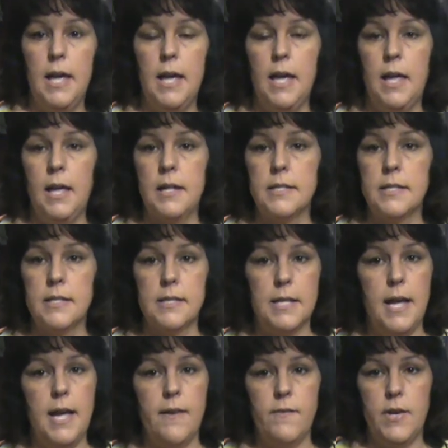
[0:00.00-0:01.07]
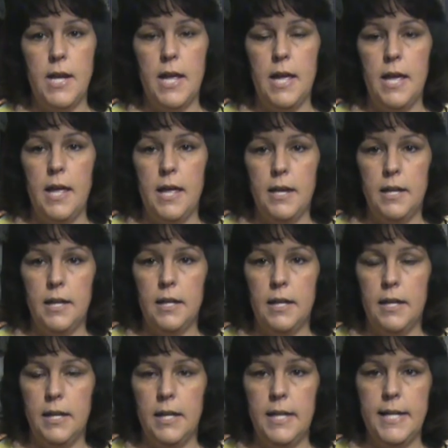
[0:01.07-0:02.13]
And since I haven't had
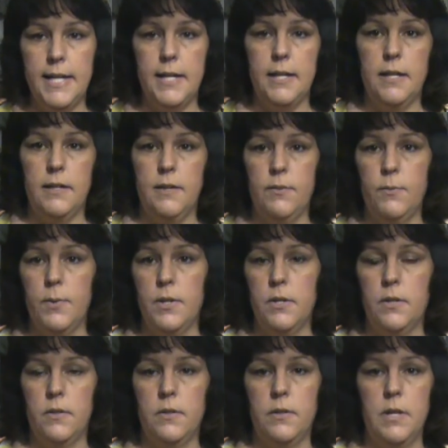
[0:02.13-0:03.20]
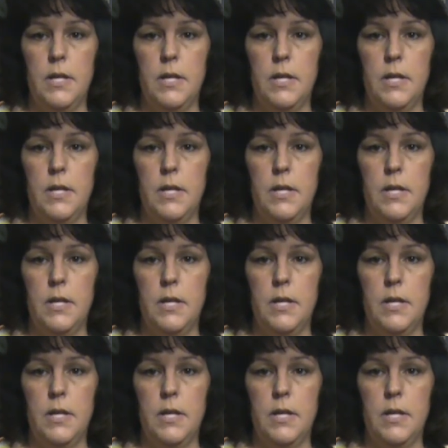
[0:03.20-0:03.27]
any real